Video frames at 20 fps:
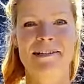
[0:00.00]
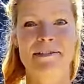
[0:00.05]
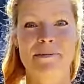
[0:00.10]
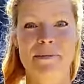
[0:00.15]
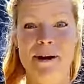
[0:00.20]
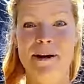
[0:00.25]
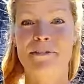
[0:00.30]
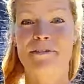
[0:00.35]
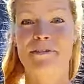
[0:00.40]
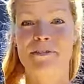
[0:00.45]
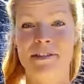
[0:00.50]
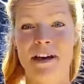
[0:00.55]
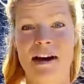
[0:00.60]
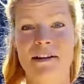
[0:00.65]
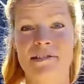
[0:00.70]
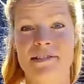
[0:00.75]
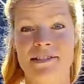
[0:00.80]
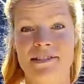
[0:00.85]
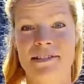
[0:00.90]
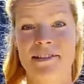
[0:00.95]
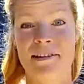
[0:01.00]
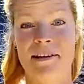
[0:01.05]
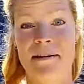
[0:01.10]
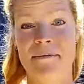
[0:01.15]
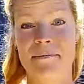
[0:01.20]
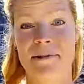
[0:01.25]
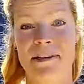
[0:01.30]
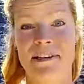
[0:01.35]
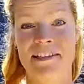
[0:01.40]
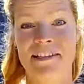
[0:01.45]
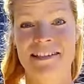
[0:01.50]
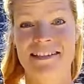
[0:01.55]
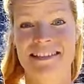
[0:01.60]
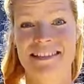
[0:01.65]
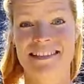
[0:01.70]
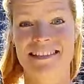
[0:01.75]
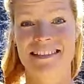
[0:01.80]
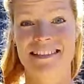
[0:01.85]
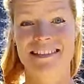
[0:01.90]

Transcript: 12,000 kilometers,